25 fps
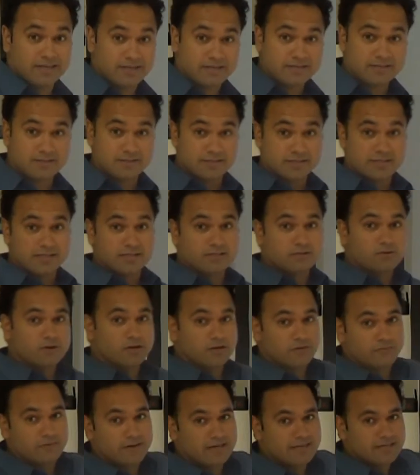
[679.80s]
yes, this has
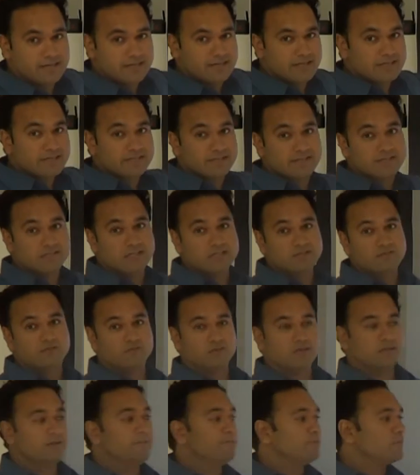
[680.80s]
got validated
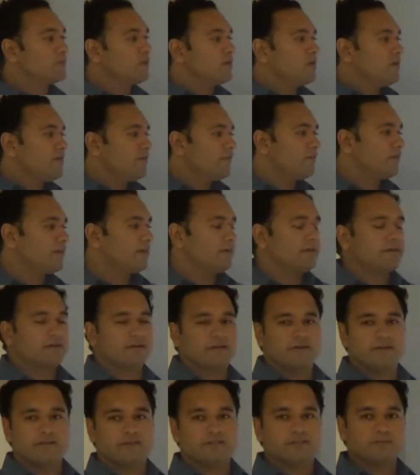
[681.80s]
successfully, we can
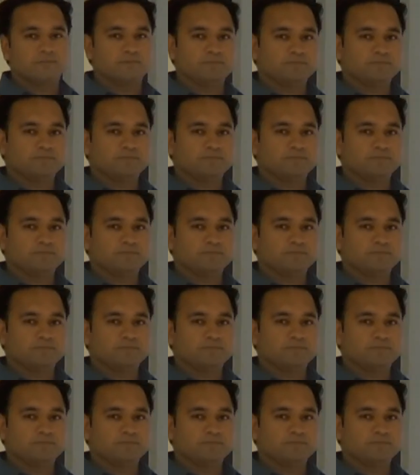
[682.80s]
run it.